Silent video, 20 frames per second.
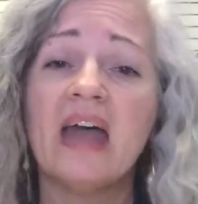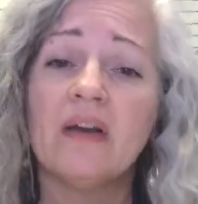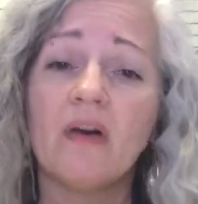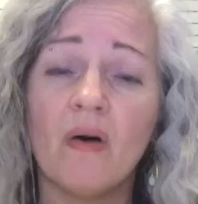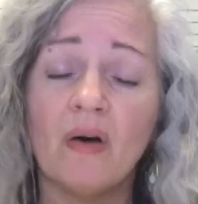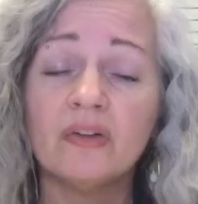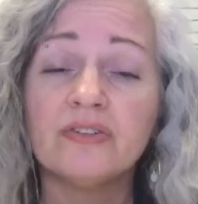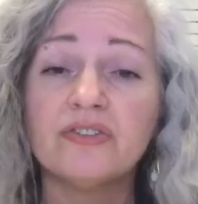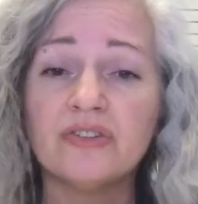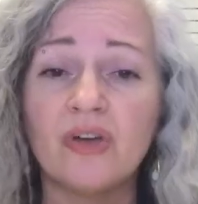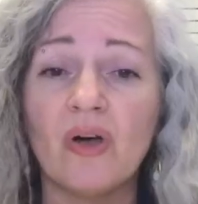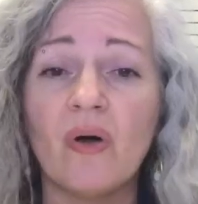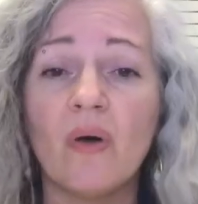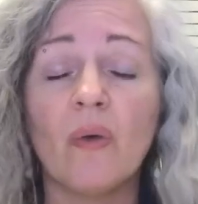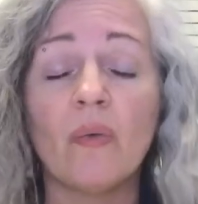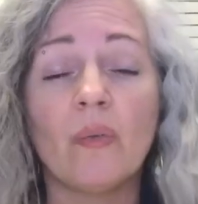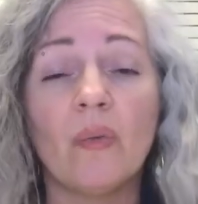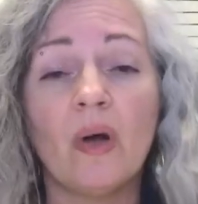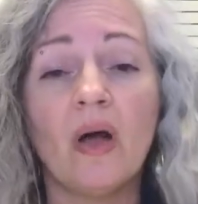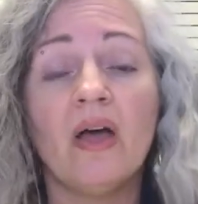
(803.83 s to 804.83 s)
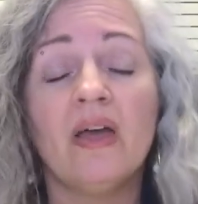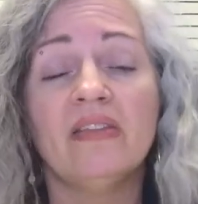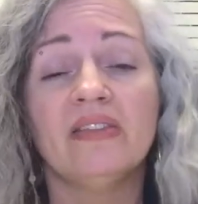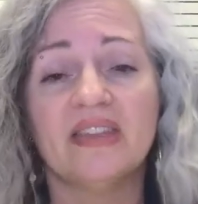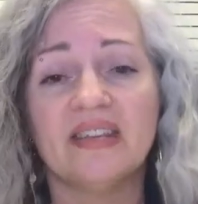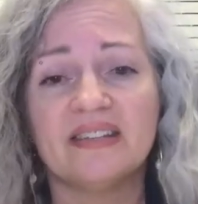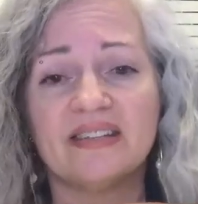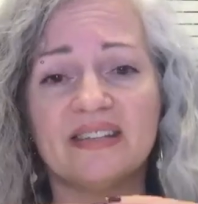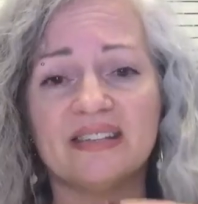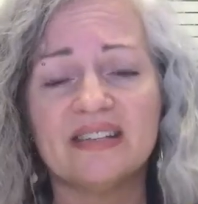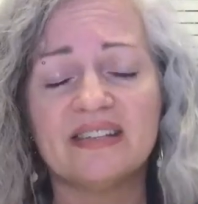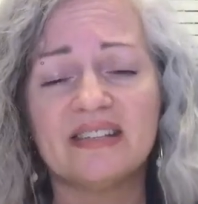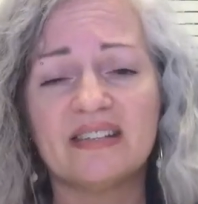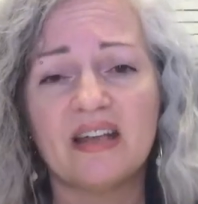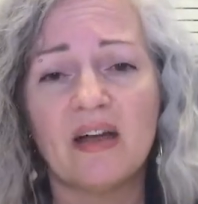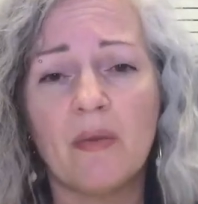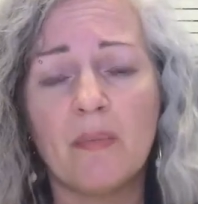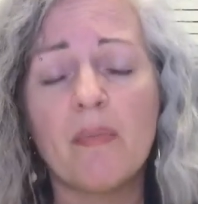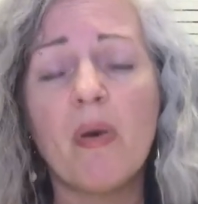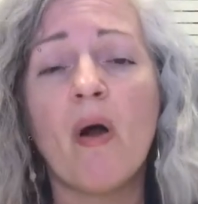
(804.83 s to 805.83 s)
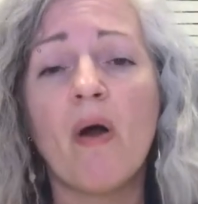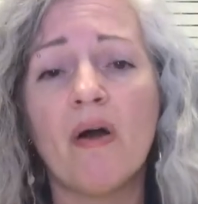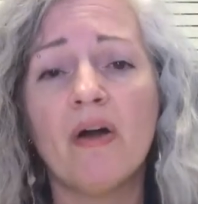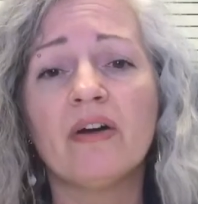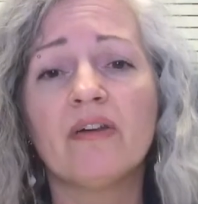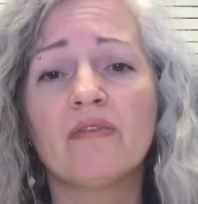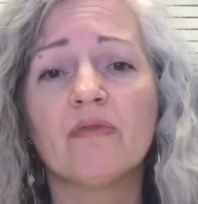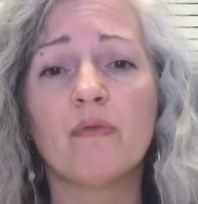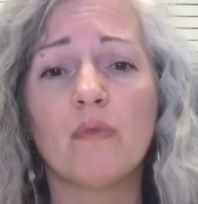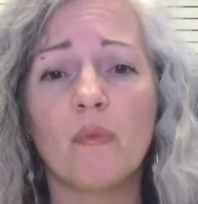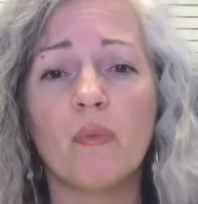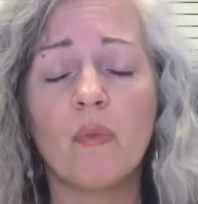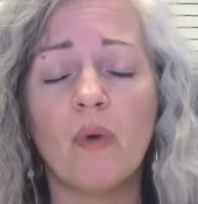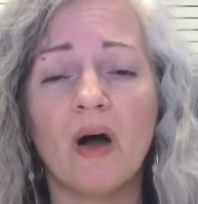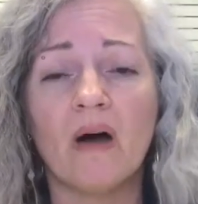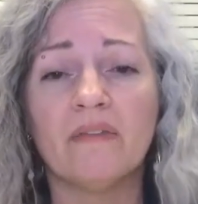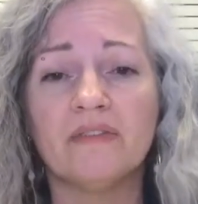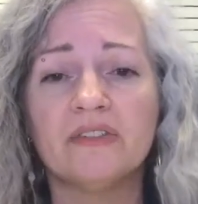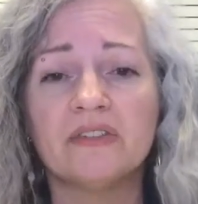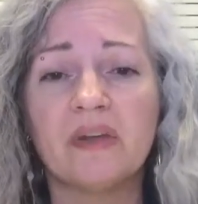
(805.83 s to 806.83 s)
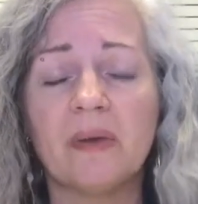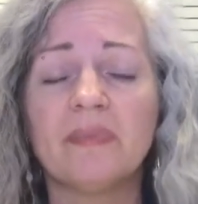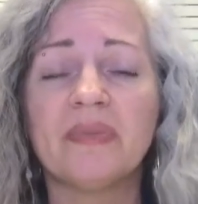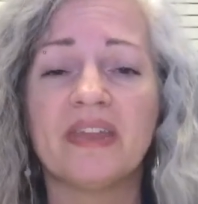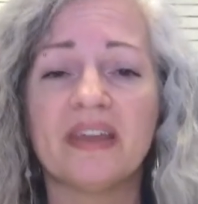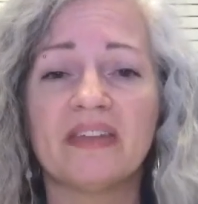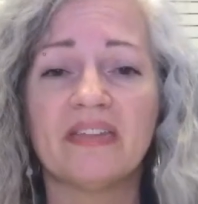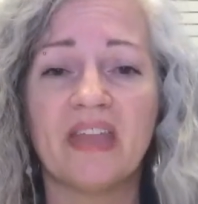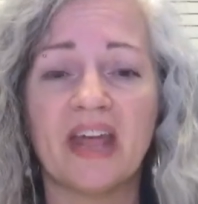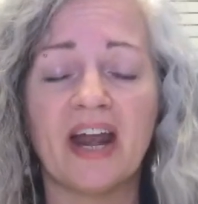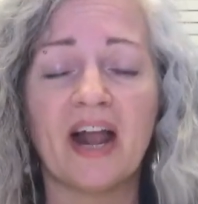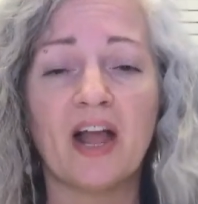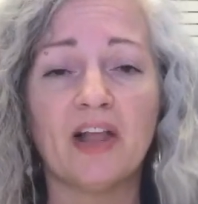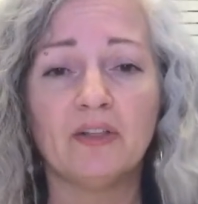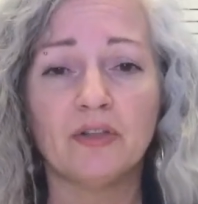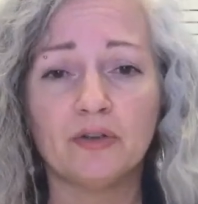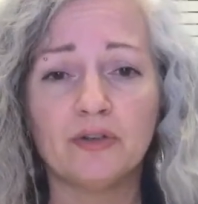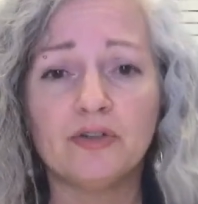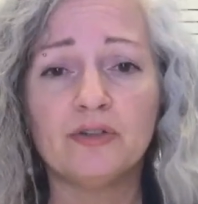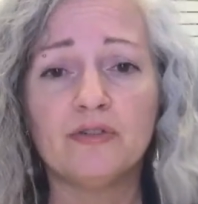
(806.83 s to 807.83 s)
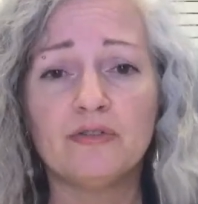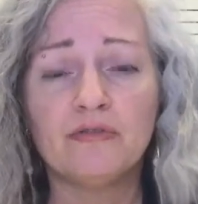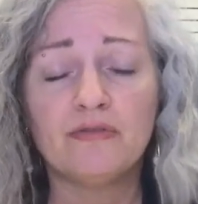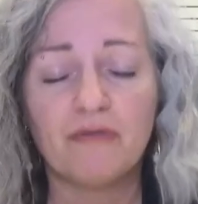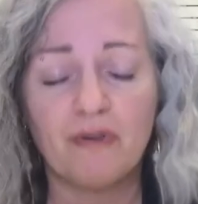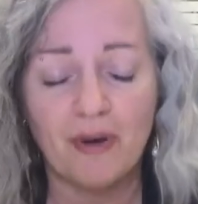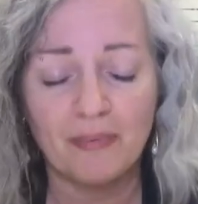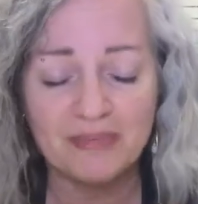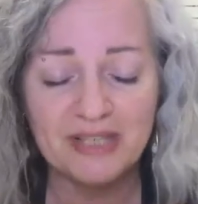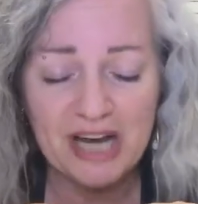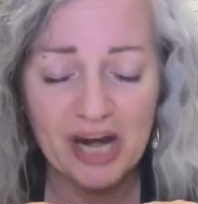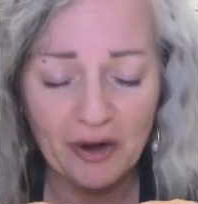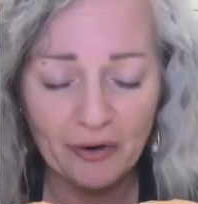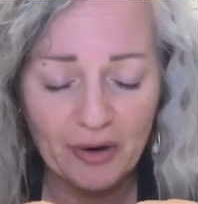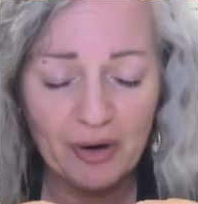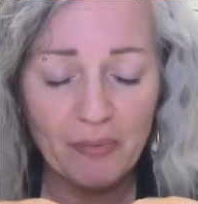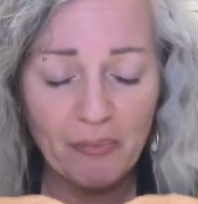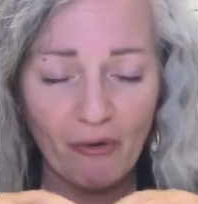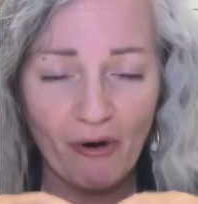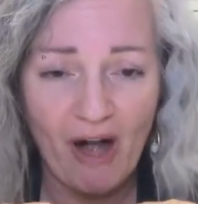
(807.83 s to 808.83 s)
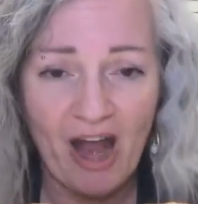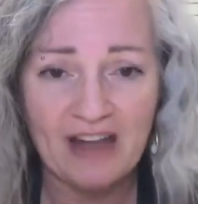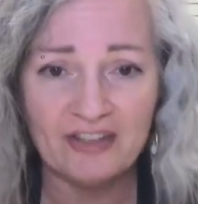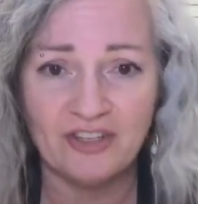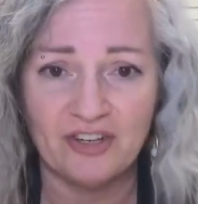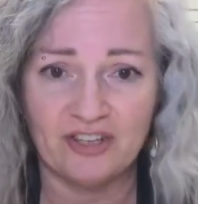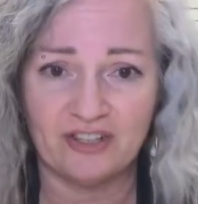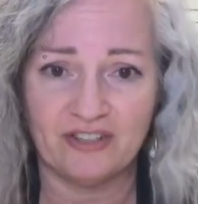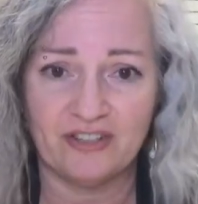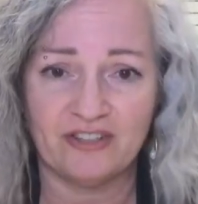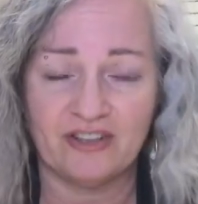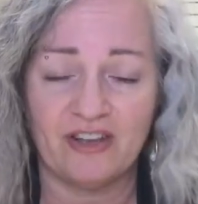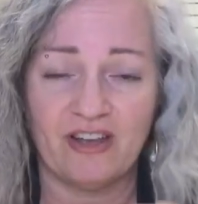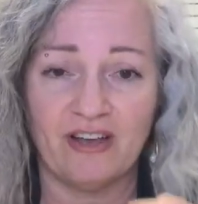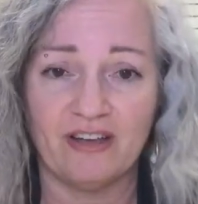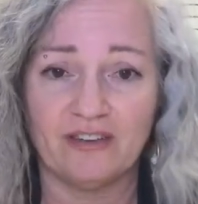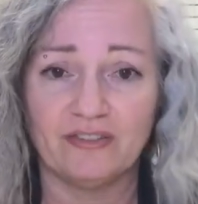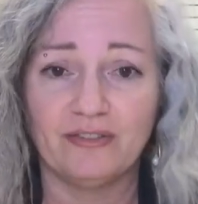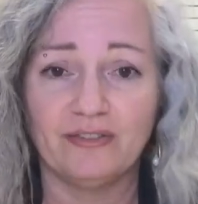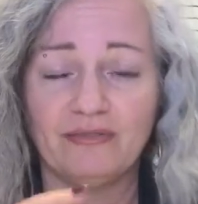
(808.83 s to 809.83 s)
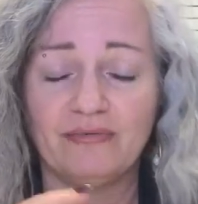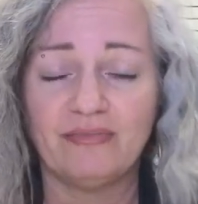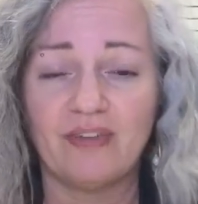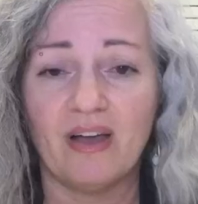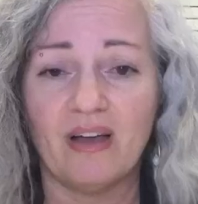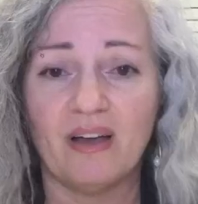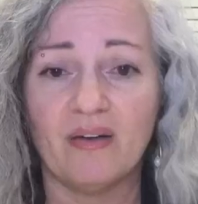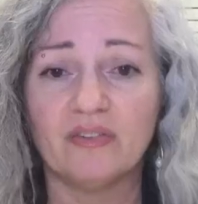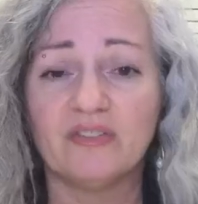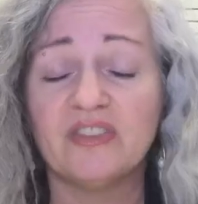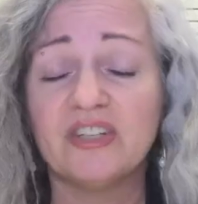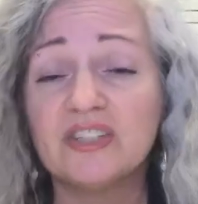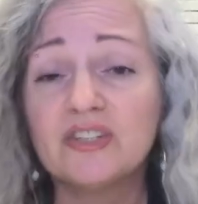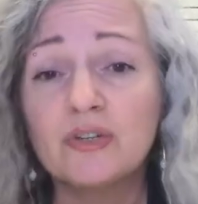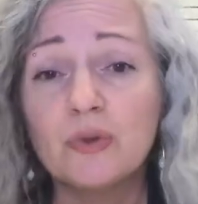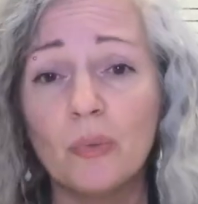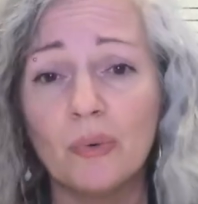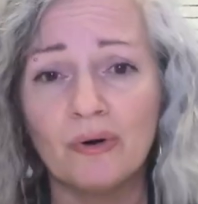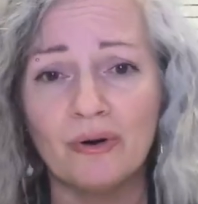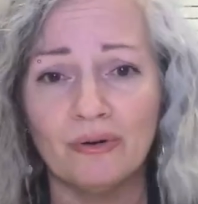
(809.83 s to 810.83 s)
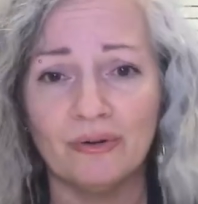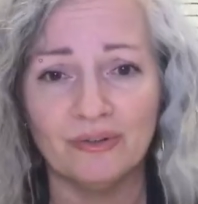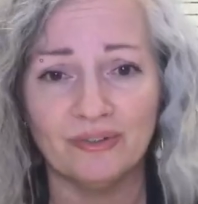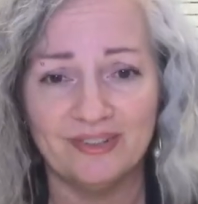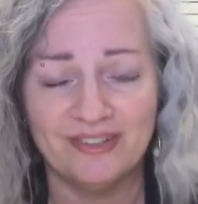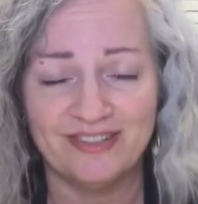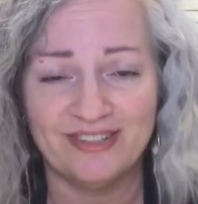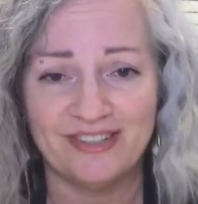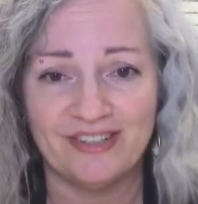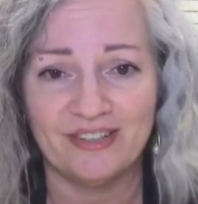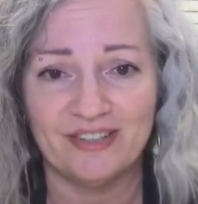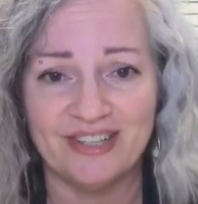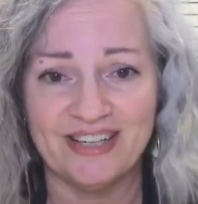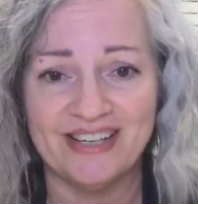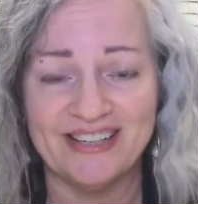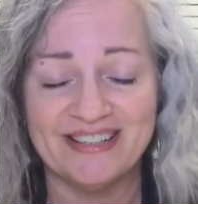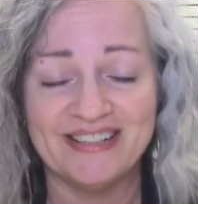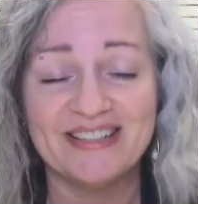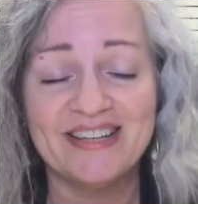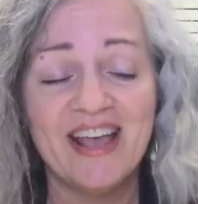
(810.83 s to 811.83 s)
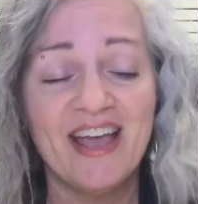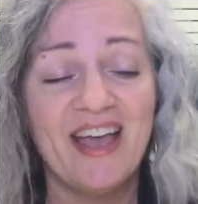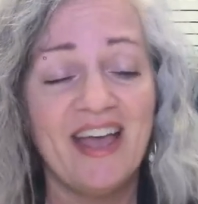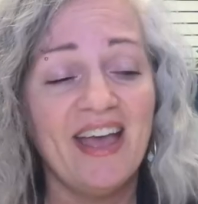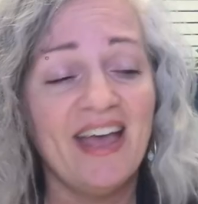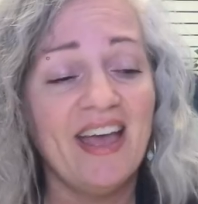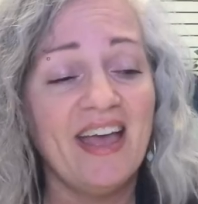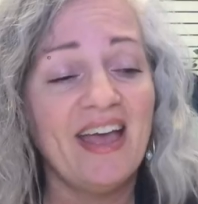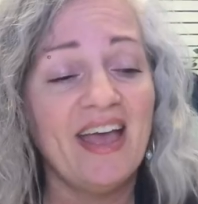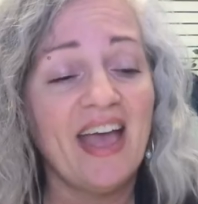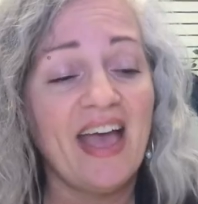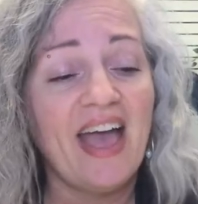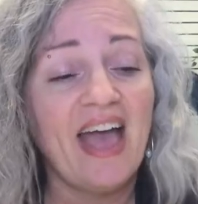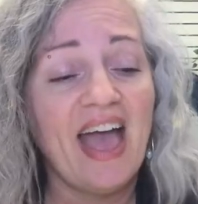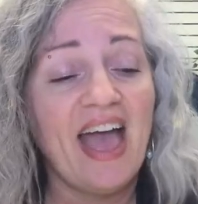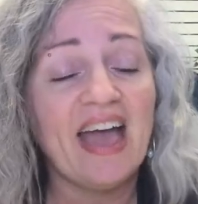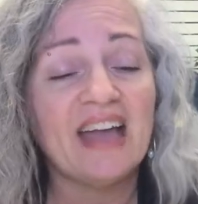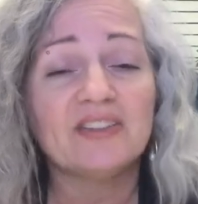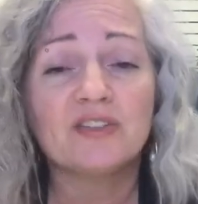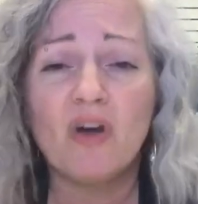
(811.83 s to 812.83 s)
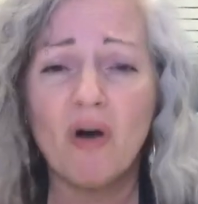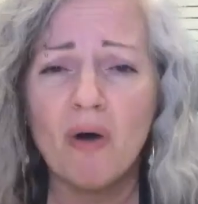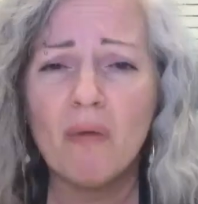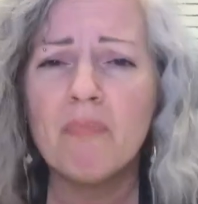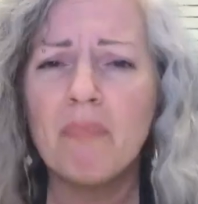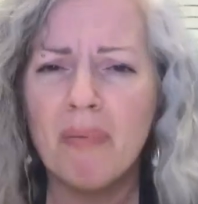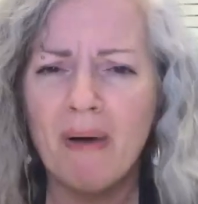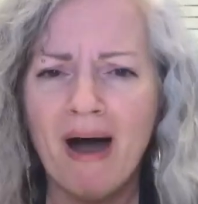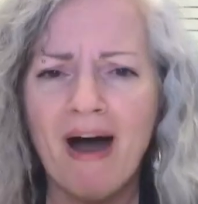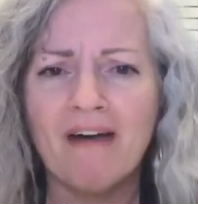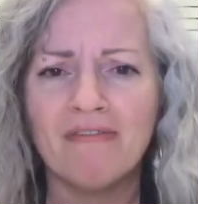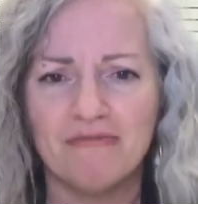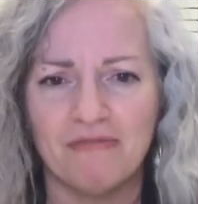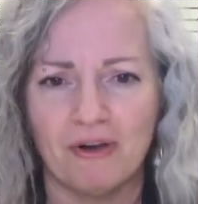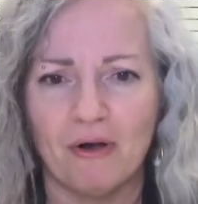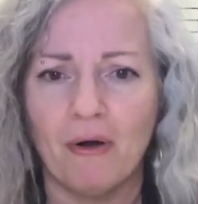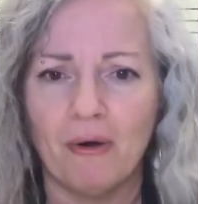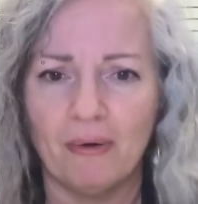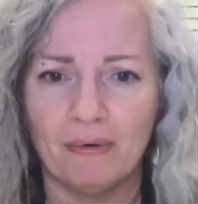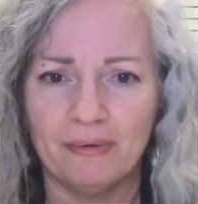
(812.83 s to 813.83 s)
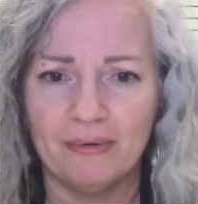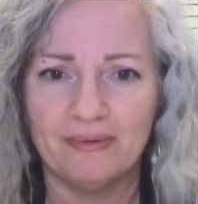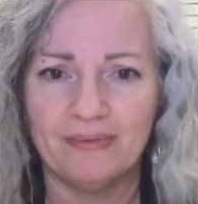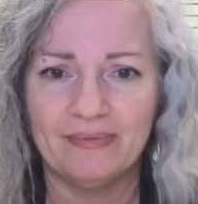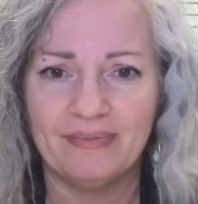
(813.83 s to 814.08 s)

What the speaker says: also, this is a part of something that I learned from Terry Pratchett's Discworld series. It's called Botho.